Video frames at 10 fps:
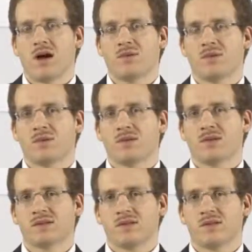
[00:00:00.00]
After
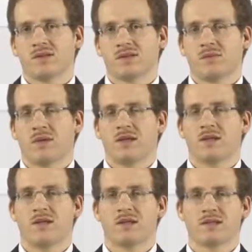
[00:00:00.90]
we saw some
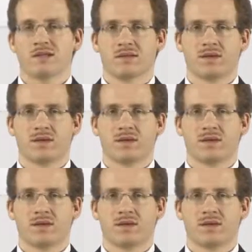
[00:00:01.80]
ideas